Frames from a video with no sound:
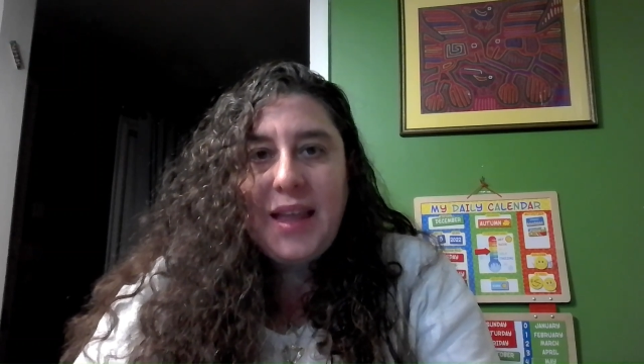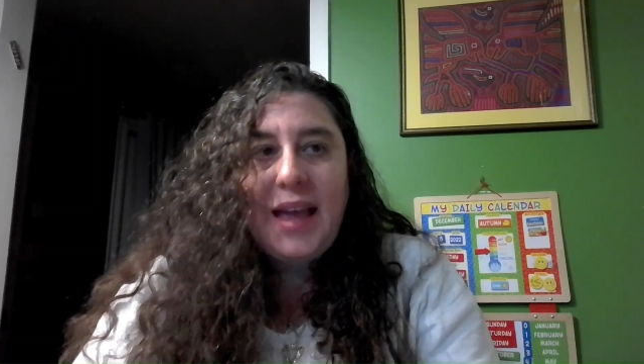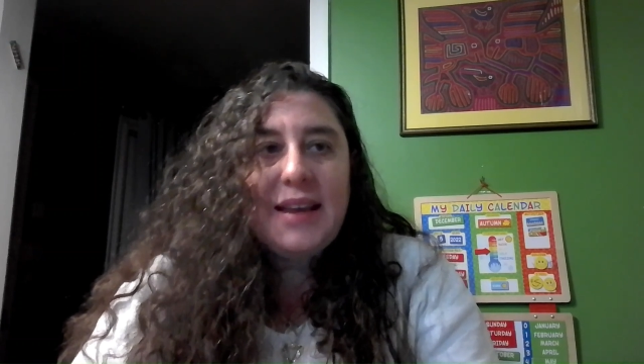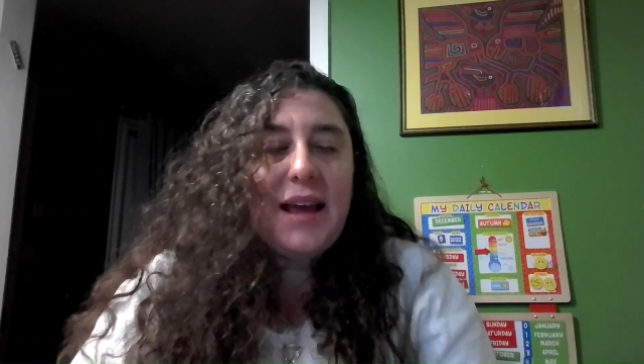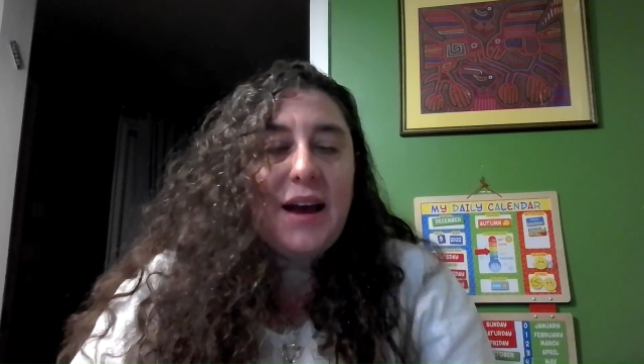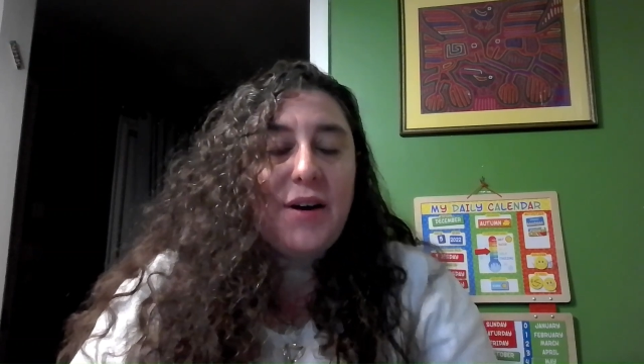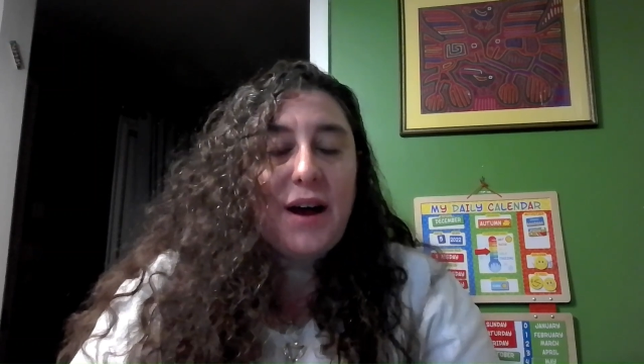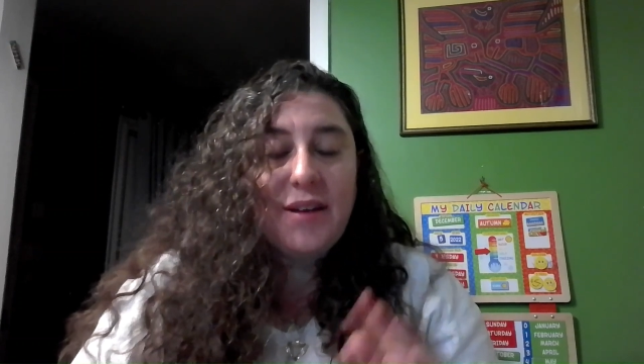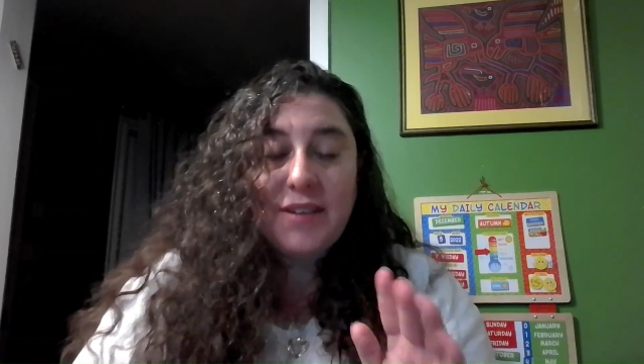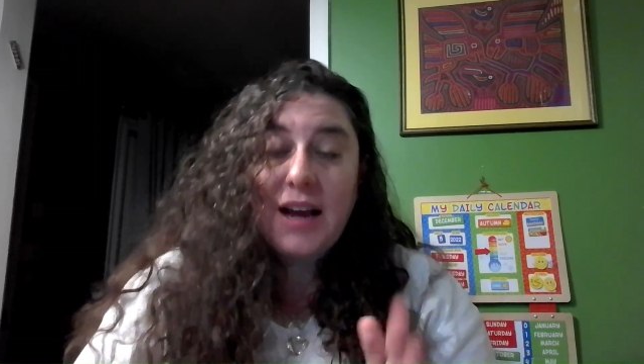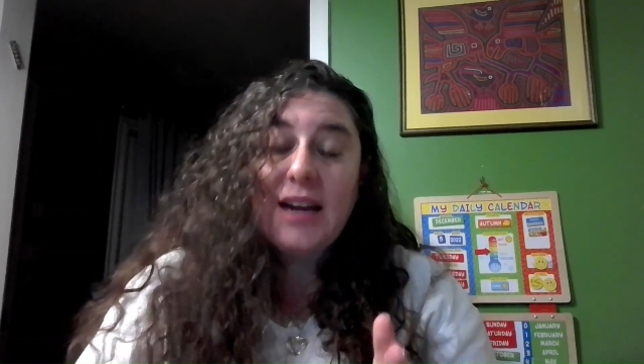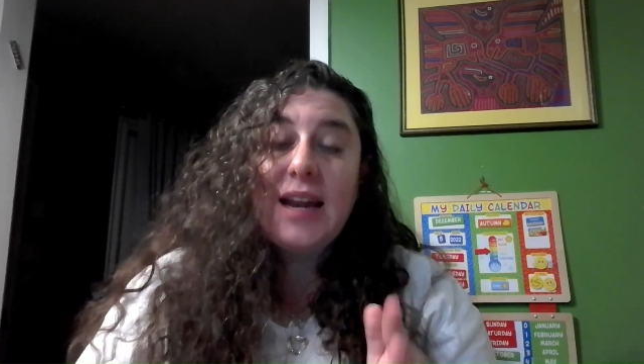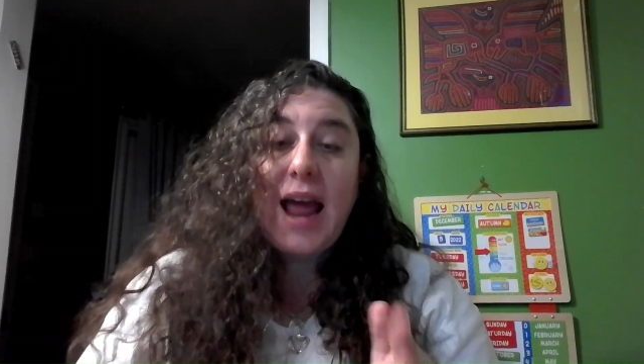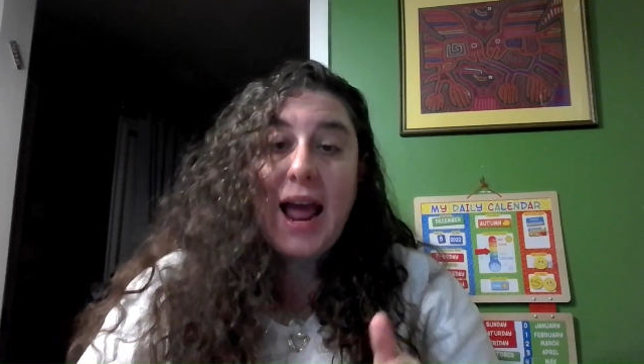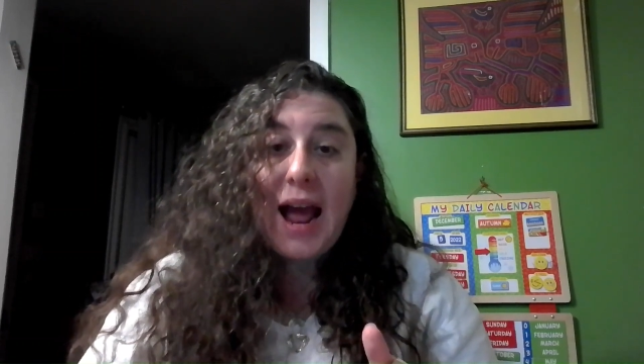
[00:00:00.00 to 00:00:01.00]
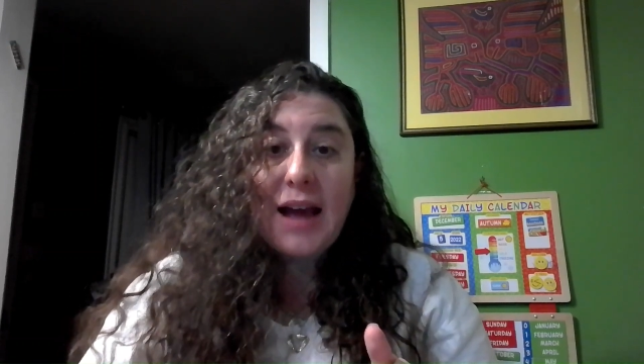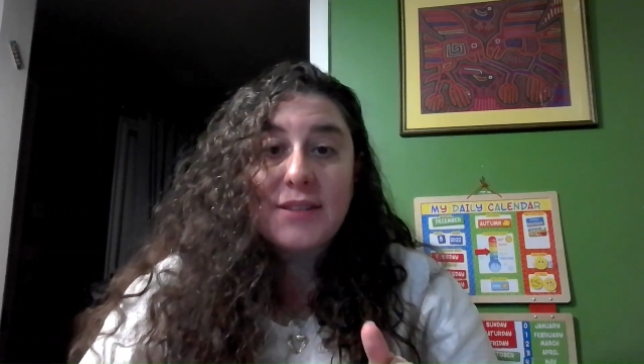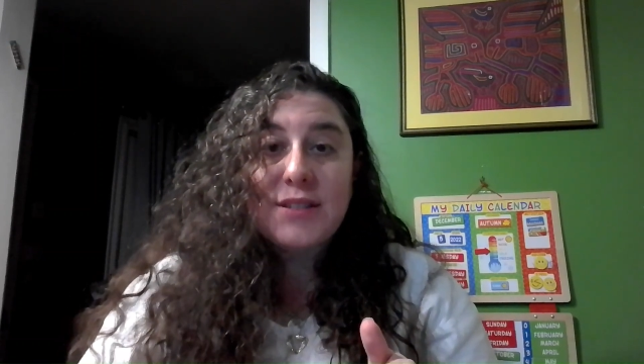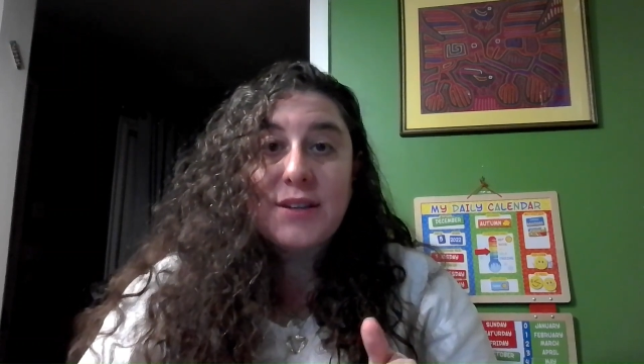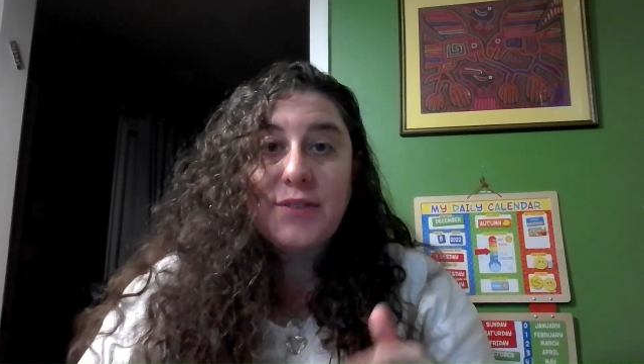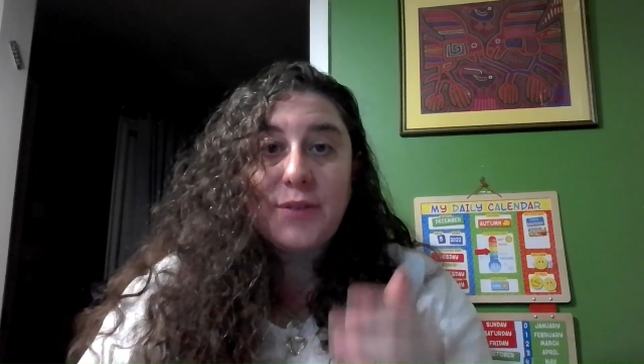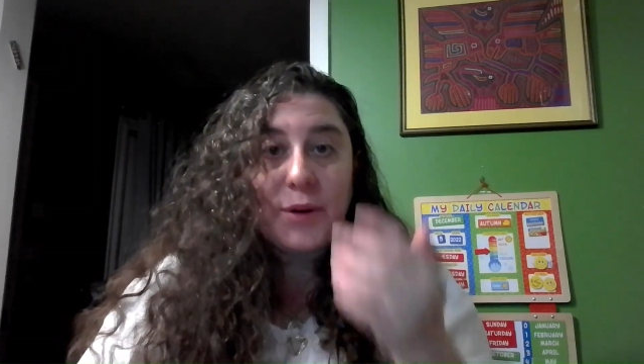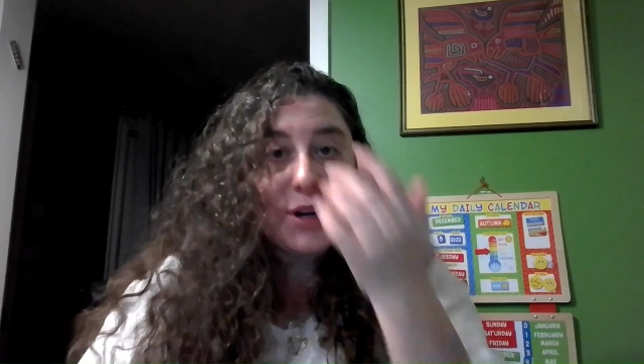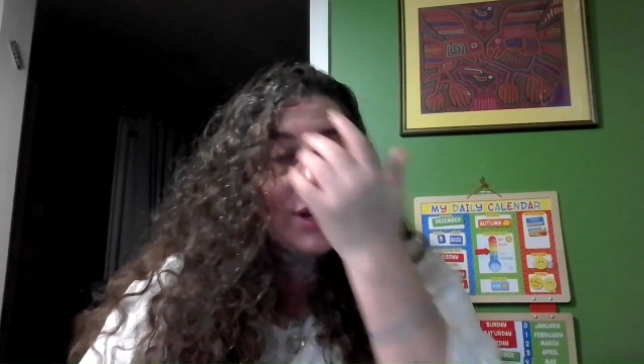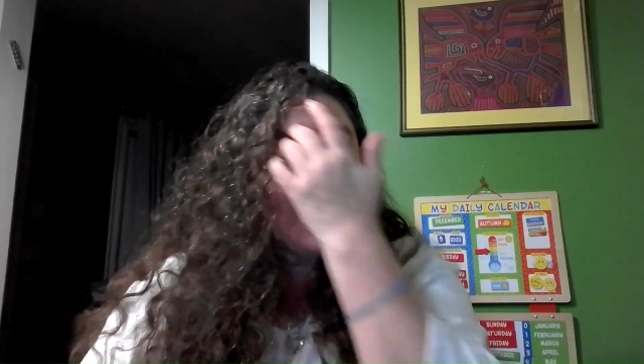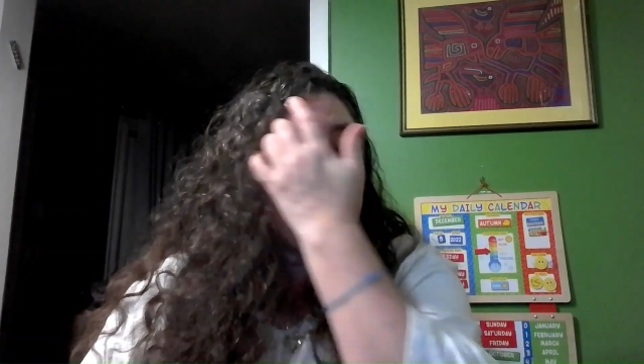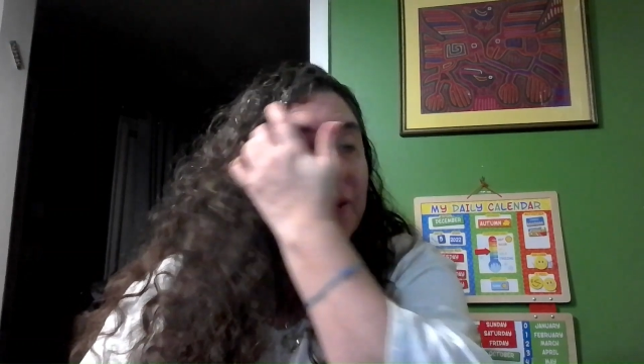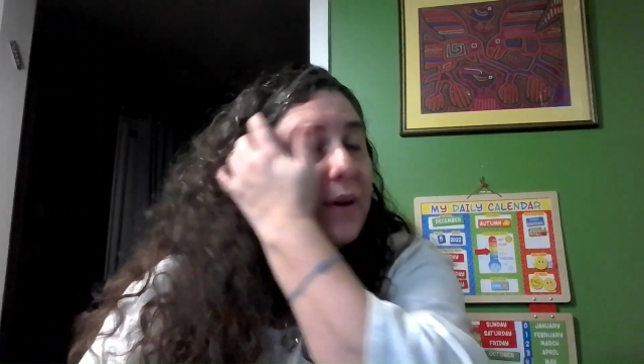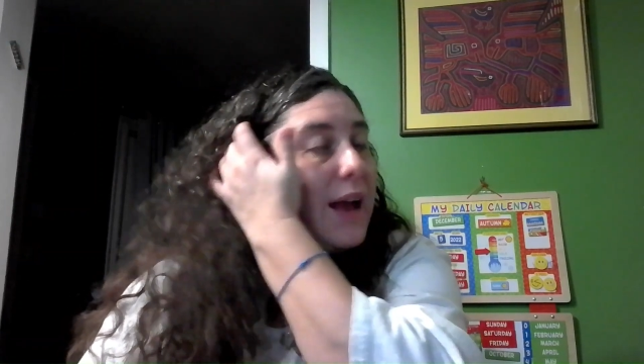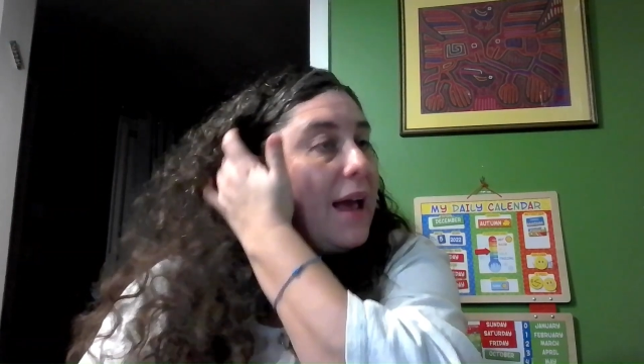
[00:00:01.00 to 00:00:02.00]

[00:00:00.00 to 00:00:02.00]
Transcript: Now, I've got an ask for you,